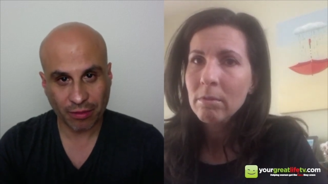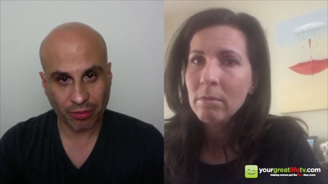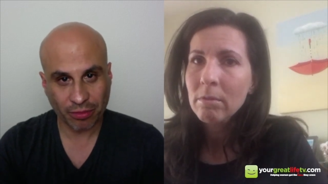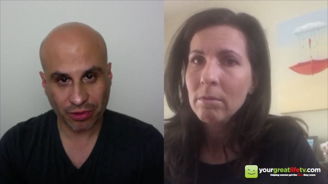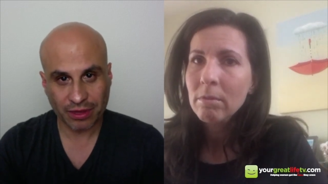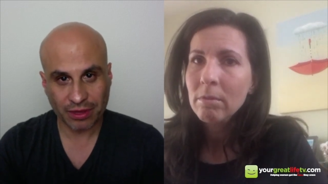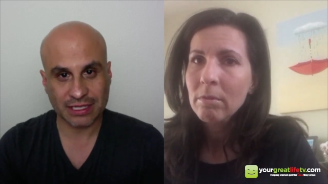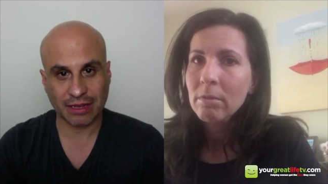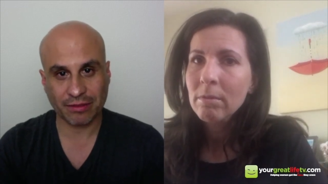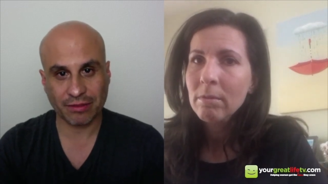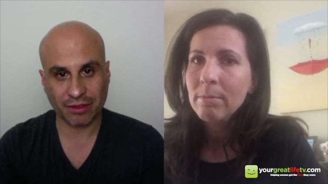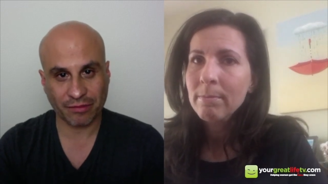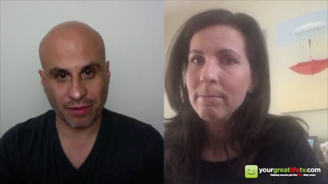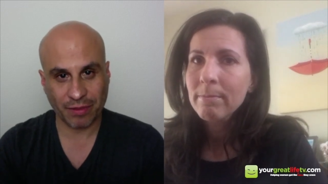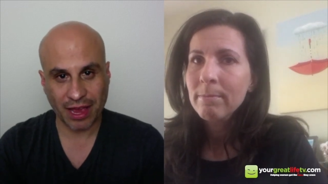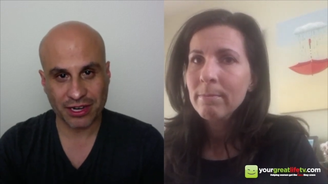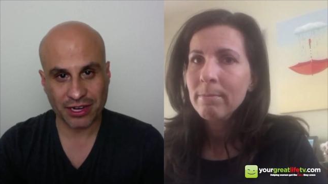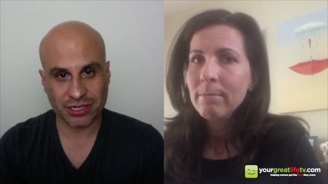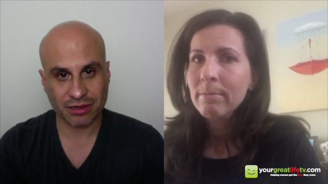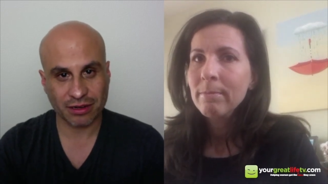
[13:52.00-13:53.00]
Speaker 1: up with this level
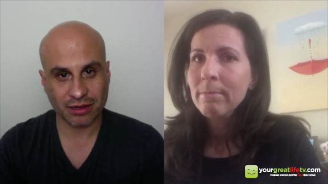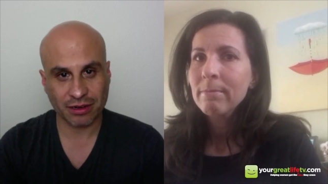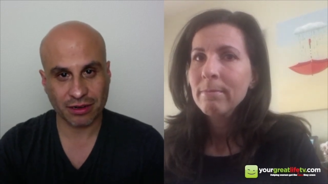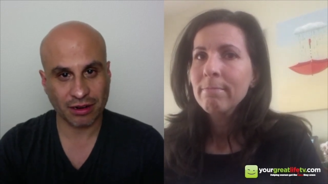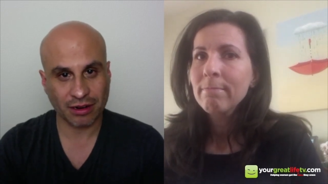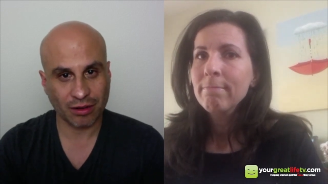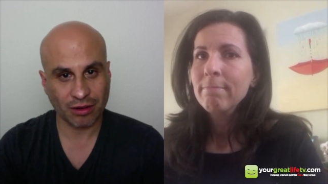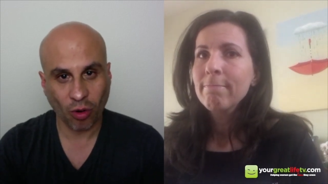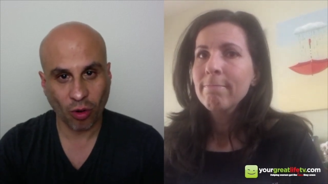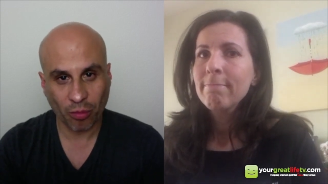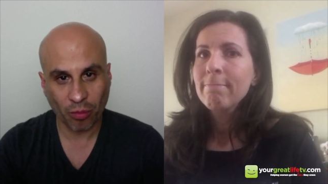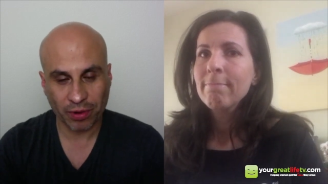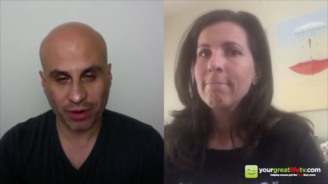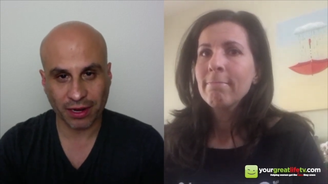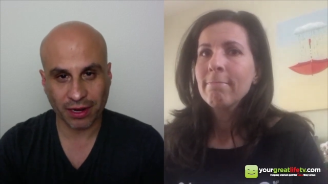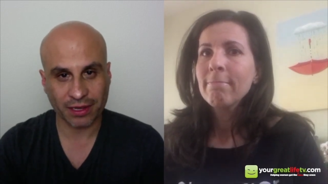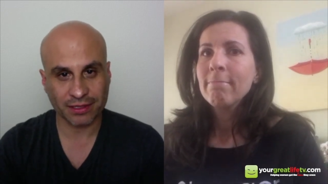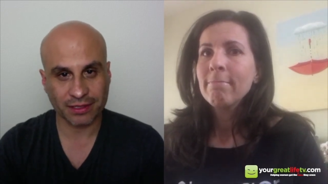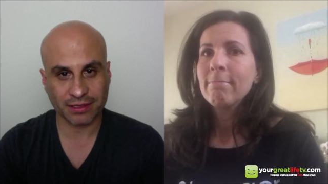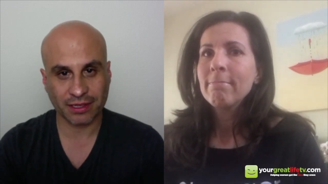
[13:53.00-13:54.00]
of passion,
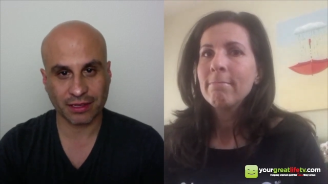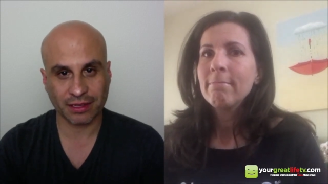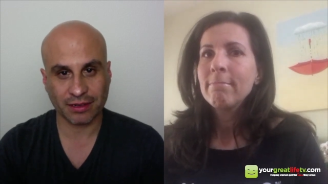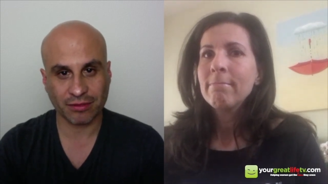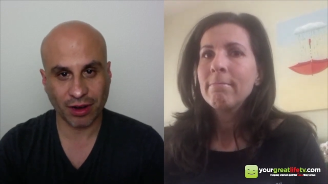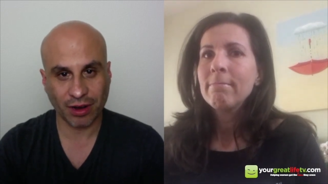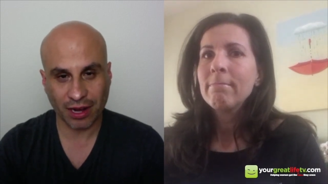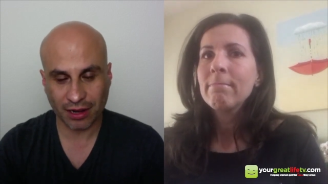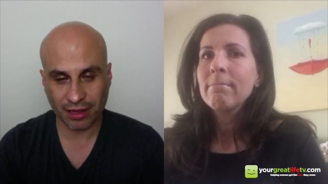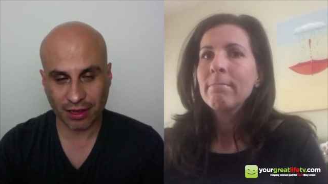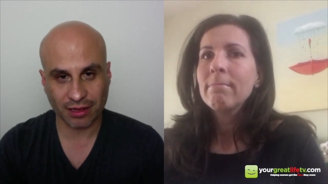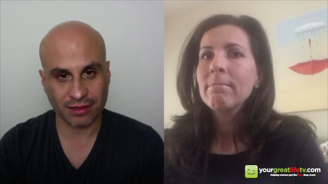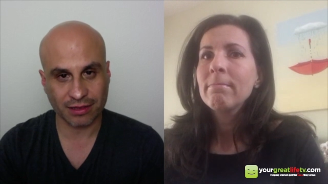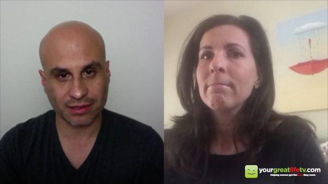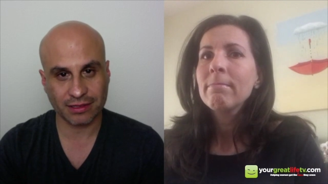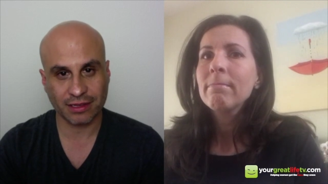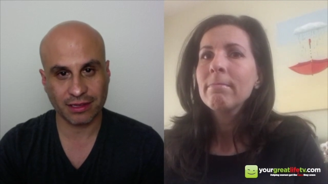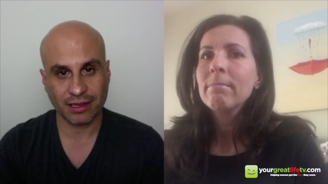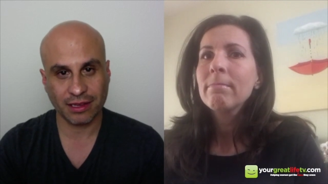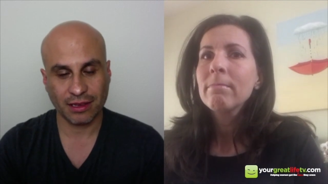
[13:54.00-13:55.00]
openness, and
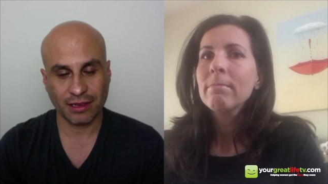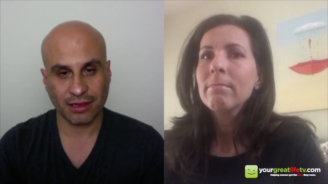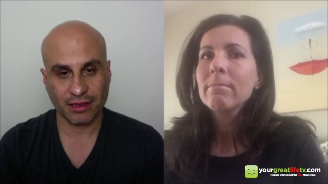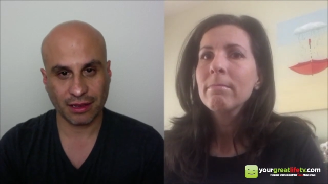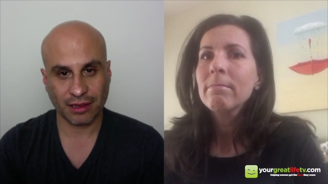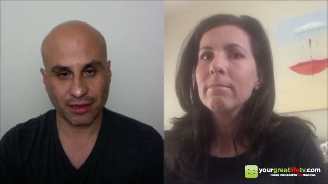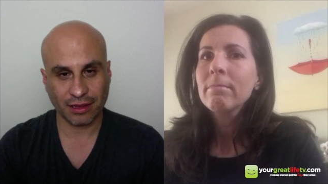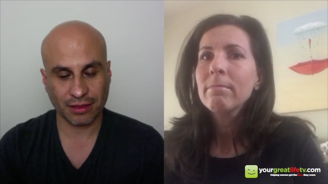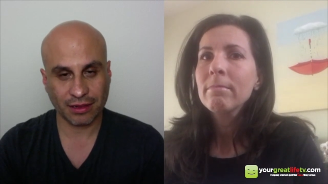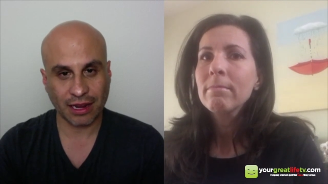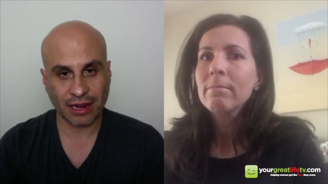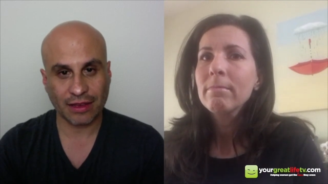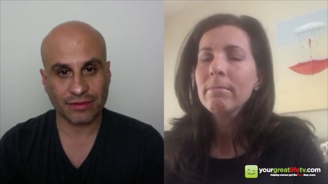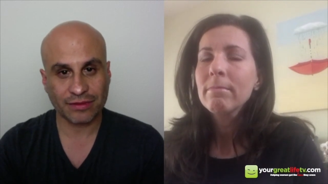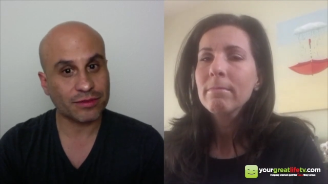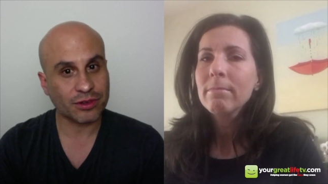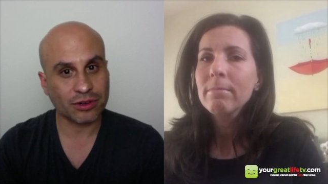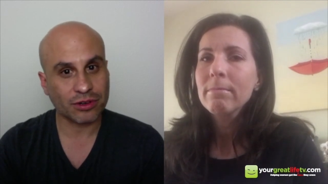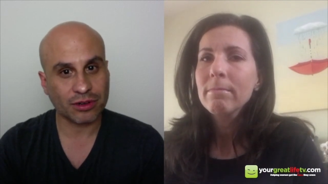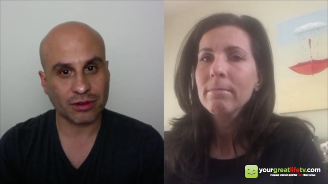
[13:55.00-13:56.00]
radiance in the
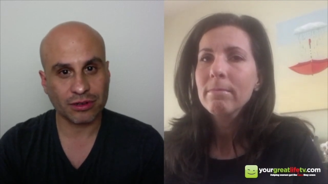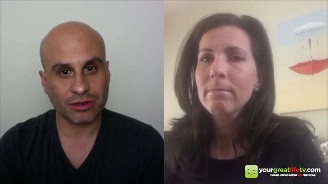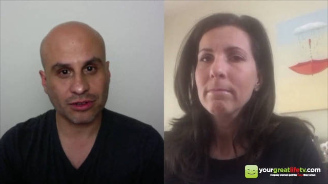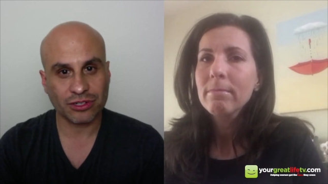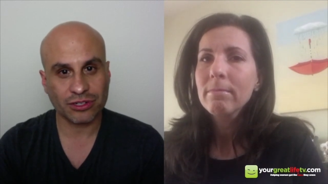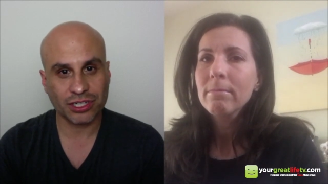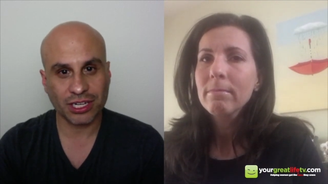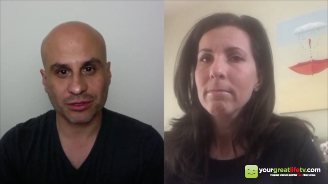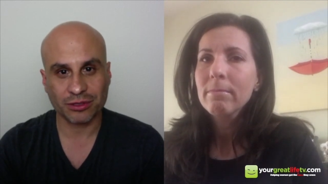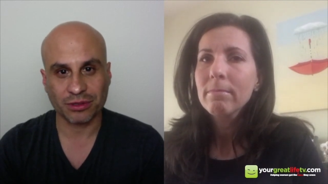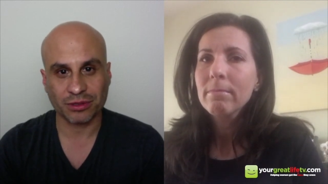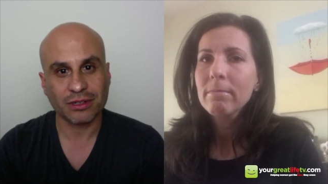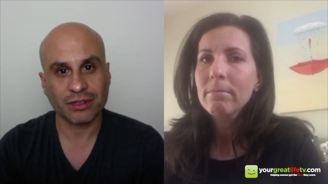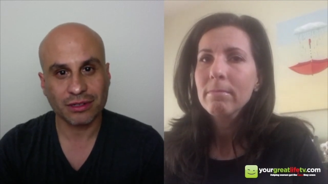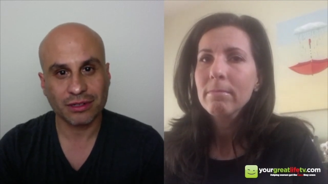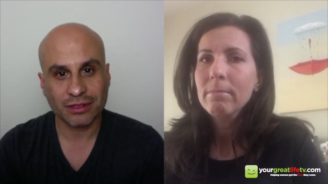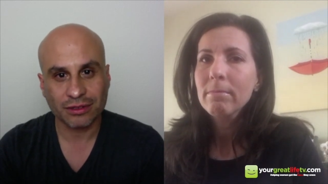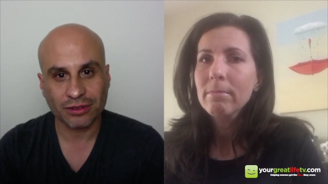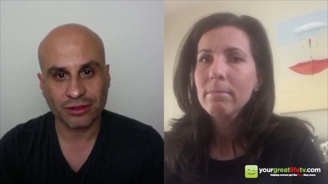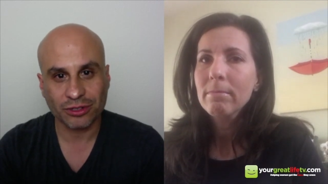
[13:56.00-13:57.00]
lives of your, your children,
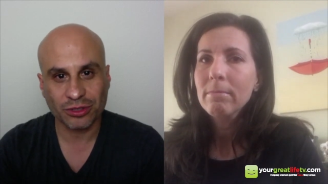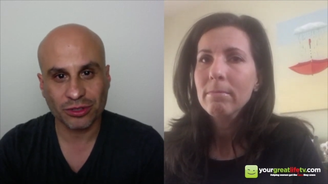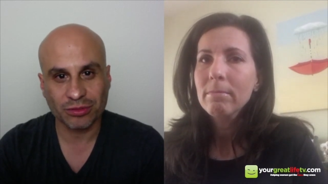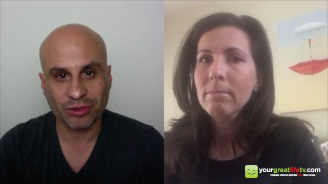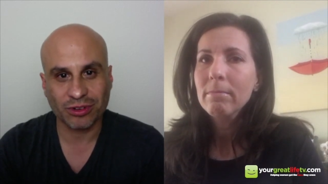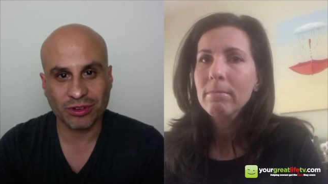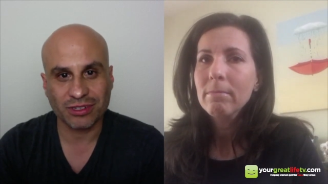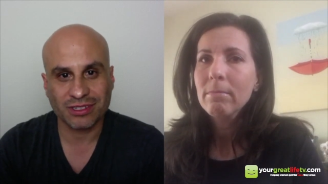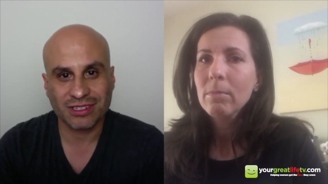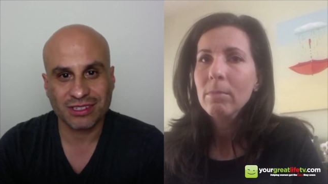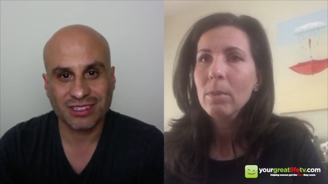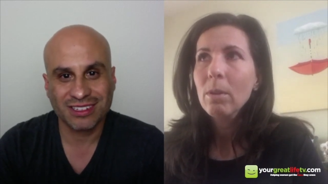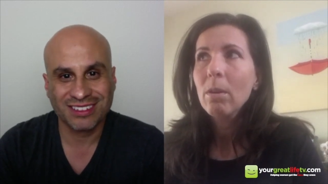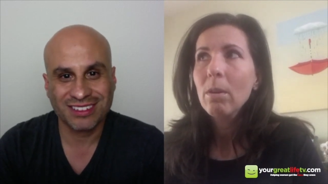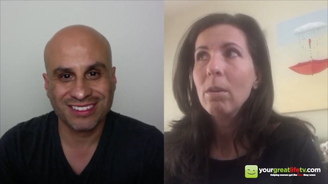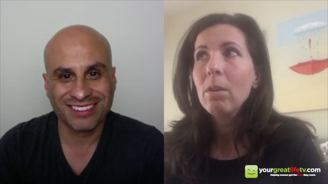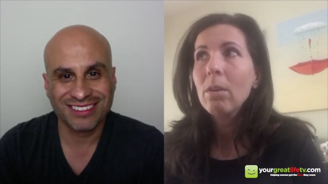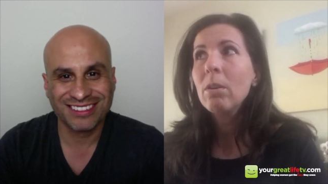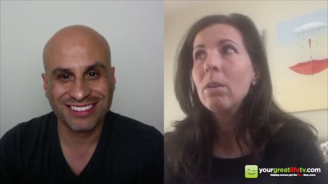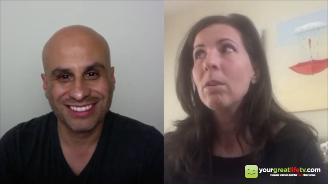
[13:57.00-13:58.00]
your two boys?
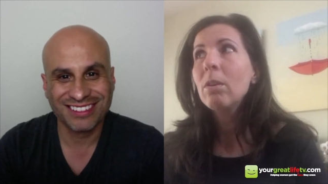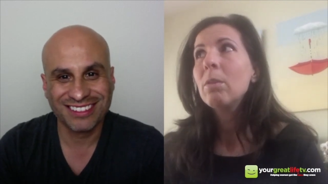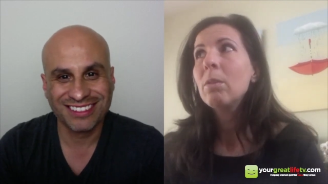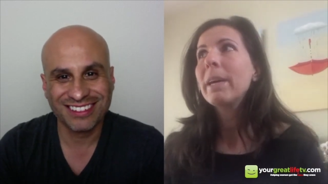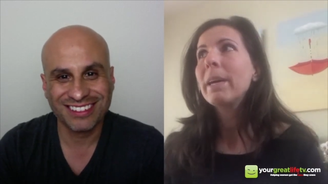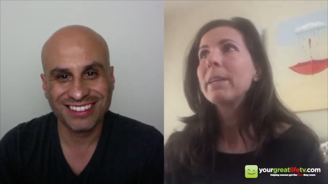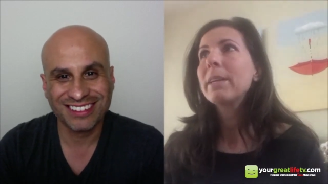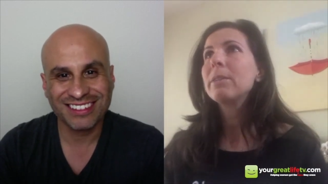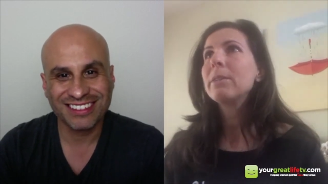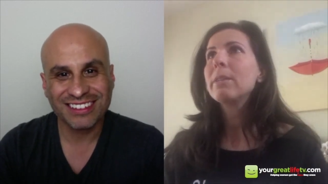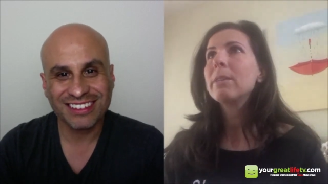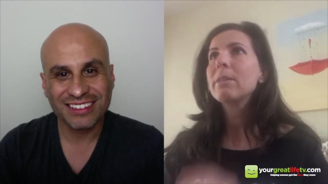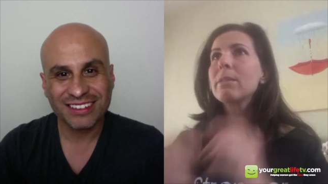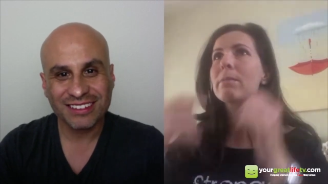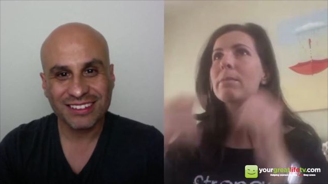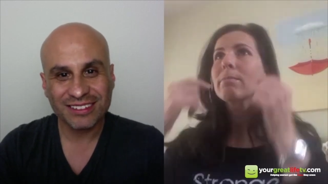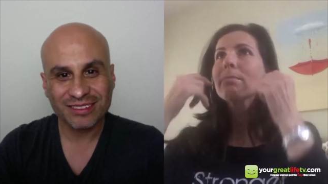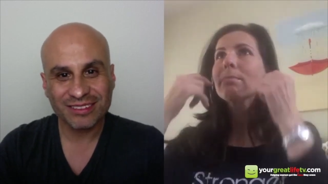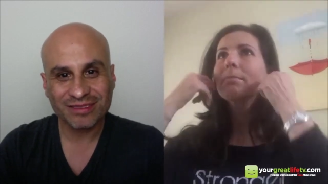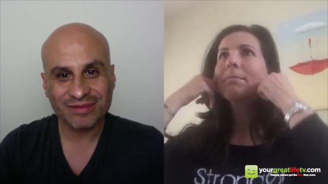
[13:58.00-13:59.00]
Speaker 2: Oh my goodness.